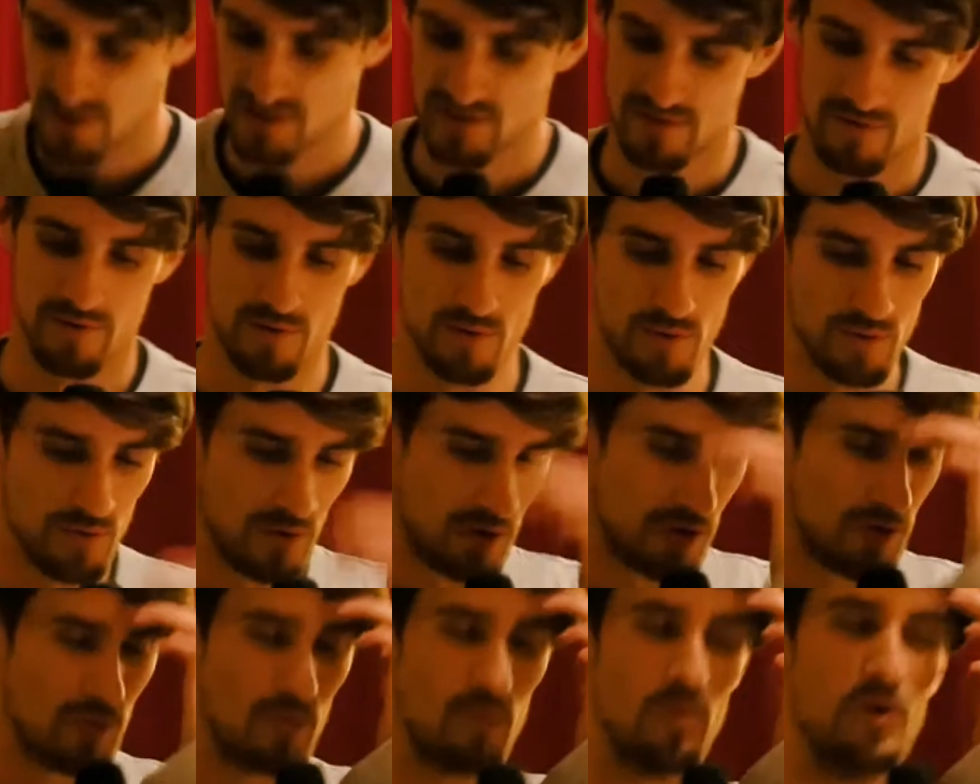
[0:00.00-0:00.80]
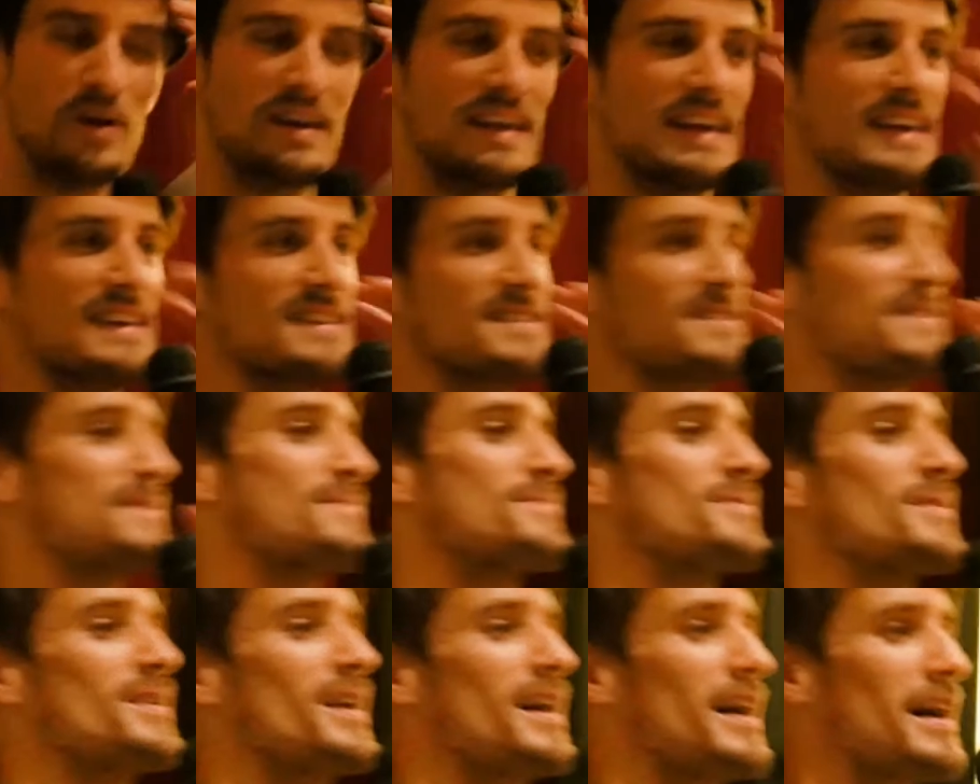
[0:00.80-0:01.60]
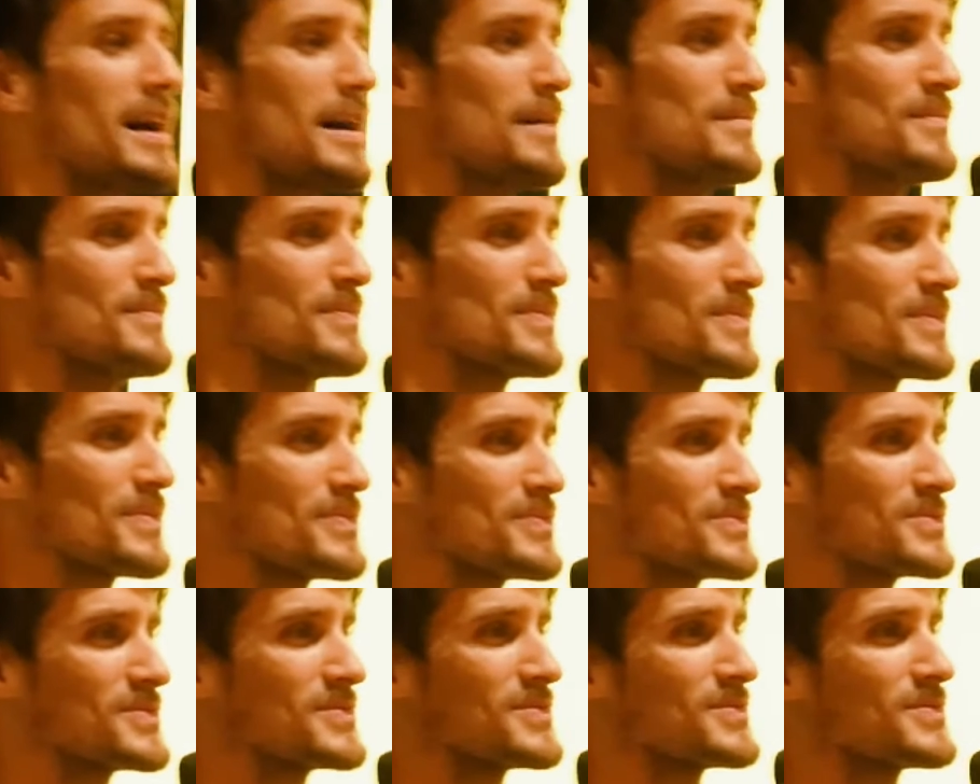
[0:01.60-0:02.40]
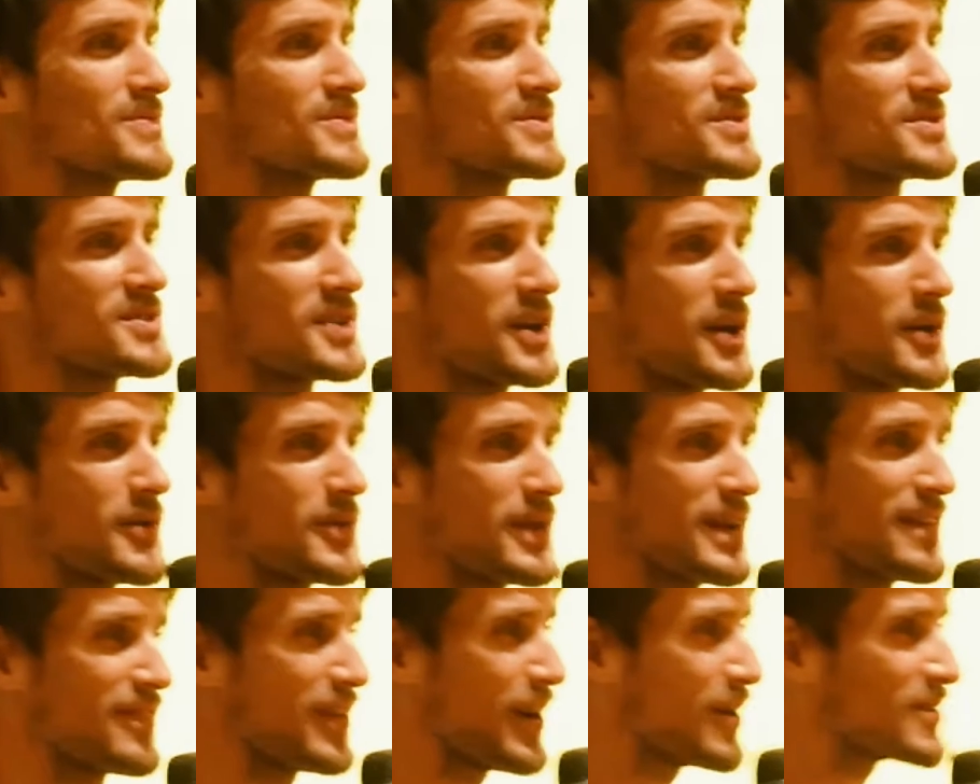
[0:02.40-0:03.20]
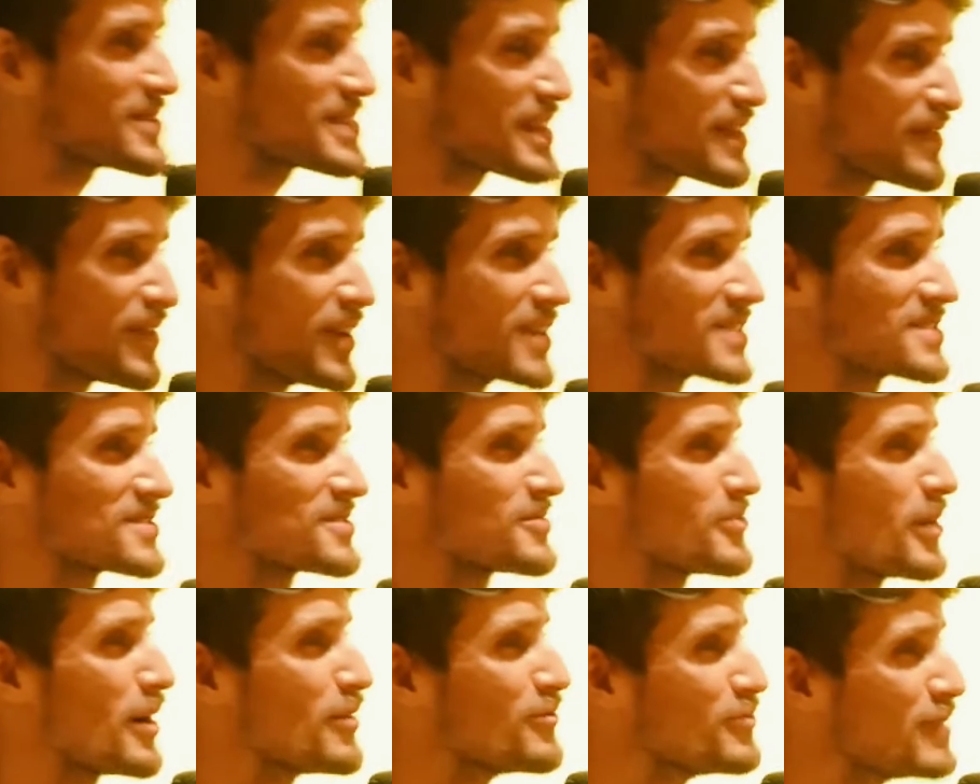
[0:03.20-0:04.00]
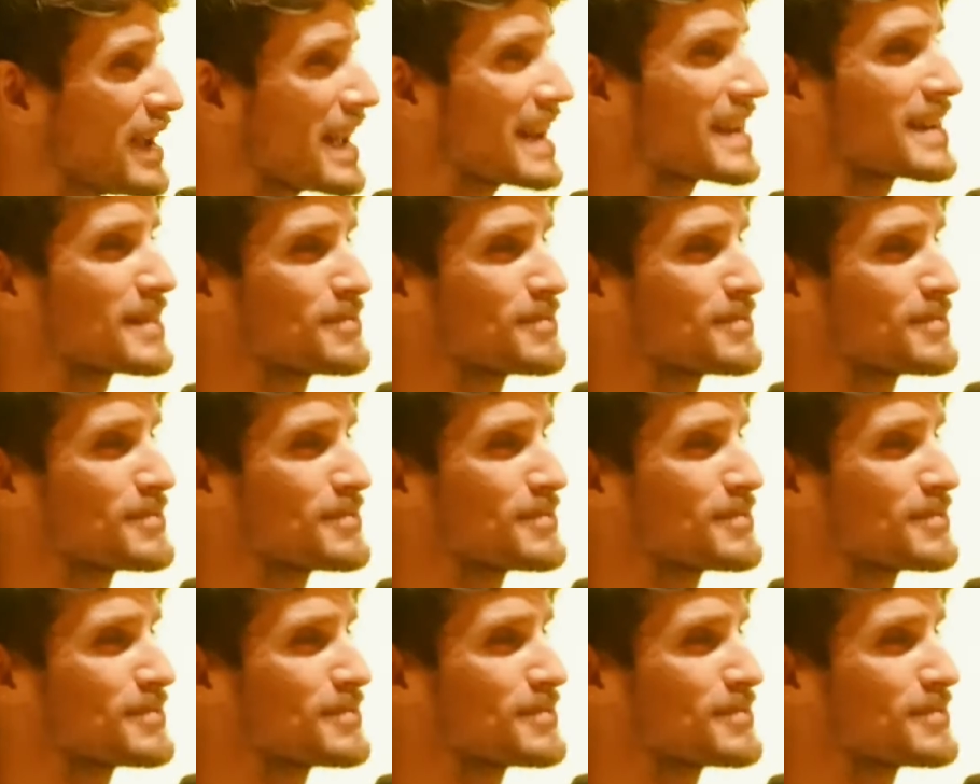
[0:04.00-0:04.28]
of all, what it is. So if I were to say fasting to you, I reckon